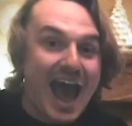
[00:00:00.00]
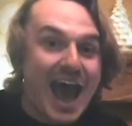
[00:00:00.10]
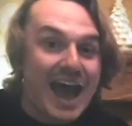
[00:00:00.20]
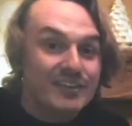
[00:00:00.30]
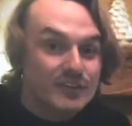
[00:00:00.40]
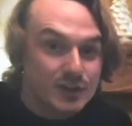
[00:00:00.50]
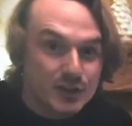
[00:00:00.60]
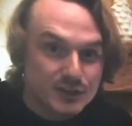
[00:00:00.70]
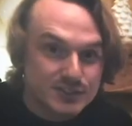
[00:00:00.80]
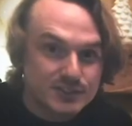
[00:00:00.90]
and a
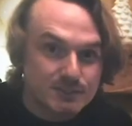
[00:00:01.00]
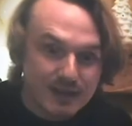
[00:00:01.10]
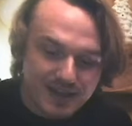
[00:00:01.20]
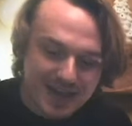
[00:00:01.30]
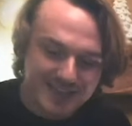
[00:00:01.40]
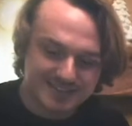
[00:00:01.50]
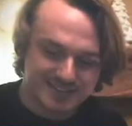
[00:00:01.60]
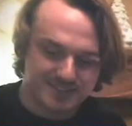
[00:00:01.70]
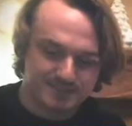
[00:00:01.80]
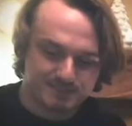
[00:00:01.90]
customer
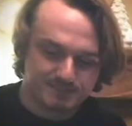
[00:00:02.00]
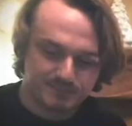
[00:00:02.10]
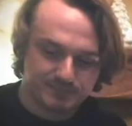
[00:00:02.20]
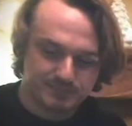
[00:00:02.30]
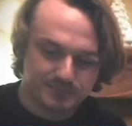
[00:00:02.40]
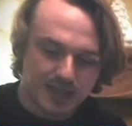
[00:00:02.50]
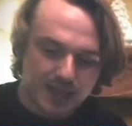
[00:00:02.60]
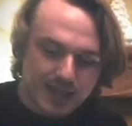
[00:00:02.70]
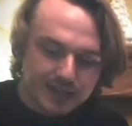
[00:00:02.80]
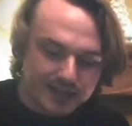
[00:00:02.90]
entered.
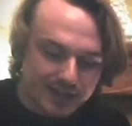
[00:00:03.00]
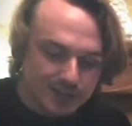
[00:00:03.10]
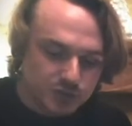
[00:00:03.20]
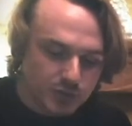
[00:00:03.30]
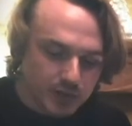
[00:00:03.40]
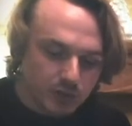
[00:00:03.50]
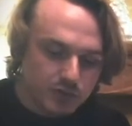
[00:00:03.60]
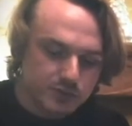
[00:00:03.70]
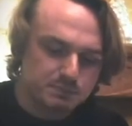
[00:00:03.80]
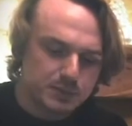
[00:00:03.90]
"Can I try on
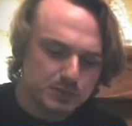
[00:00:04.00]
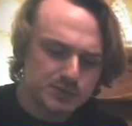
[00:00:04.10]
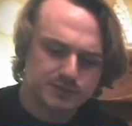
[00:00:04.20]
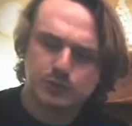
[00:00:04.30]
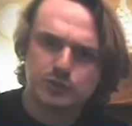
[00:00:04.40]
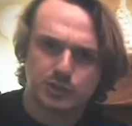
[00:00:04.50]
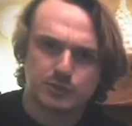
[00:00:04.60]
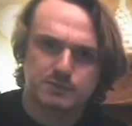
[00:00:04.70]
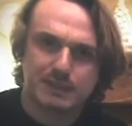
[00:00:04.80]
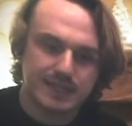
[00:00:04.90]
those beautiful shoes,
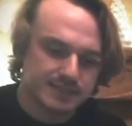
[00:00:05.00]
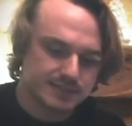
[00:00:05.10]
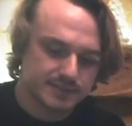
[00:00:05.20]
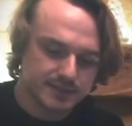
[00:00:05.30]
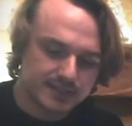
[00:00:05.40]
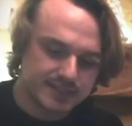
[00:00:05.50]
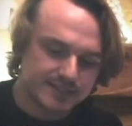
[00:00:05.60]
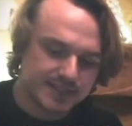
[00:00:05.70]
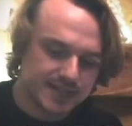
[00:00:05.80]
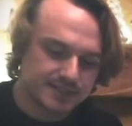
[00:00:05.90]
please?" he
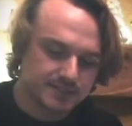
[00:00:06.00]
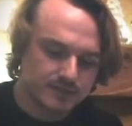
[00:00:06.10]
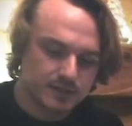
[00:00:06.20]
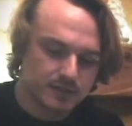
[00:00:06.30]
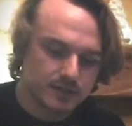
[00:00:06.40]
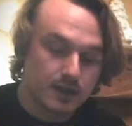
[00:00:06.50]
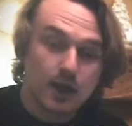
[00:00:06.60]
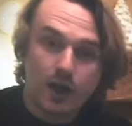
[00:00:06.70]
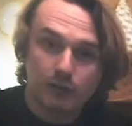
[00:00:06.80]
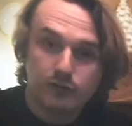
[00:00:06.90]
said.
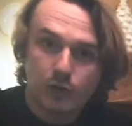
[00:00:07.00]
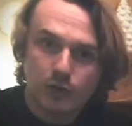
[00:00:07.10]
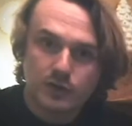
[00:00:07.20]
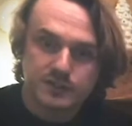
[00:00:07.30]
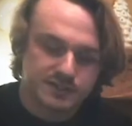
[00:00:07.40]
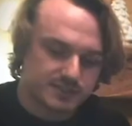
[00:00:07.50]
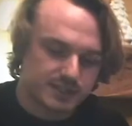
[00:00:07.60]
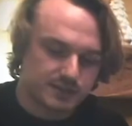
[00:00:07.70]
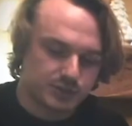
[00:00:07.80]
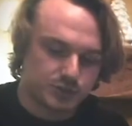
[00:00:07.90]
"Of course,"
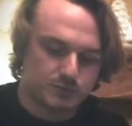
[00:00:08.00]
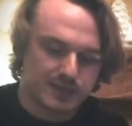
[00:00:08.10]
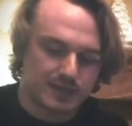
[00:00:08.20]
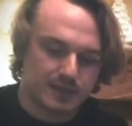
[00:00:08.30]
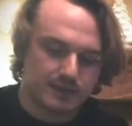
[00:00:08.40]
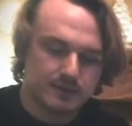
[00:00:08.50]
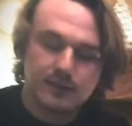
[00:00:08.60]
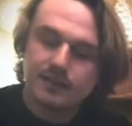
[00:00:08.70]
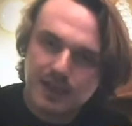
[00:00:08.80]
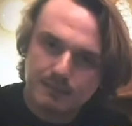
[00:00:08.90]
said the shoemaker.
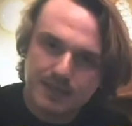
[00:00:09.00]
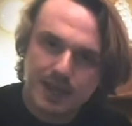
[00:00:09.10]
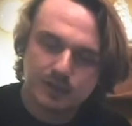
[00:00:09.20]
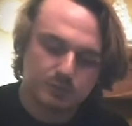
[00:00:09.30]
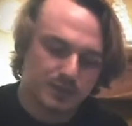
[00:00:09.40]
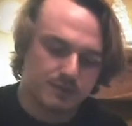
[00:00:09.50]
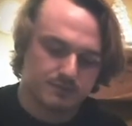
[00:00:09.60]
"Let me help you."